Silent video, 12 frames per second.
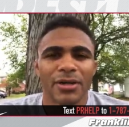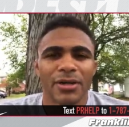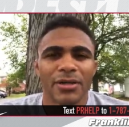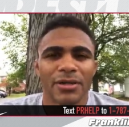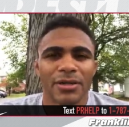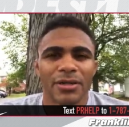in
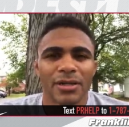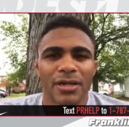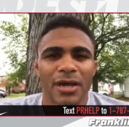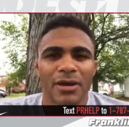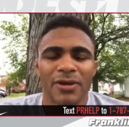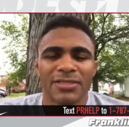the
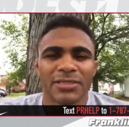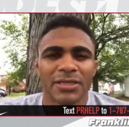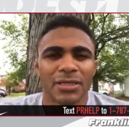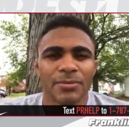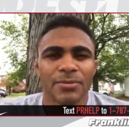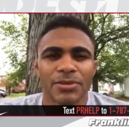inline wrestling
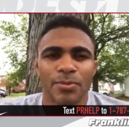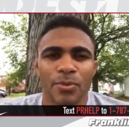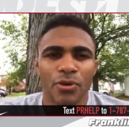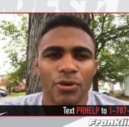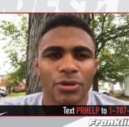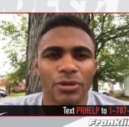club, the
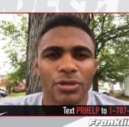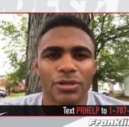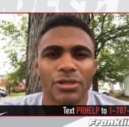supporters.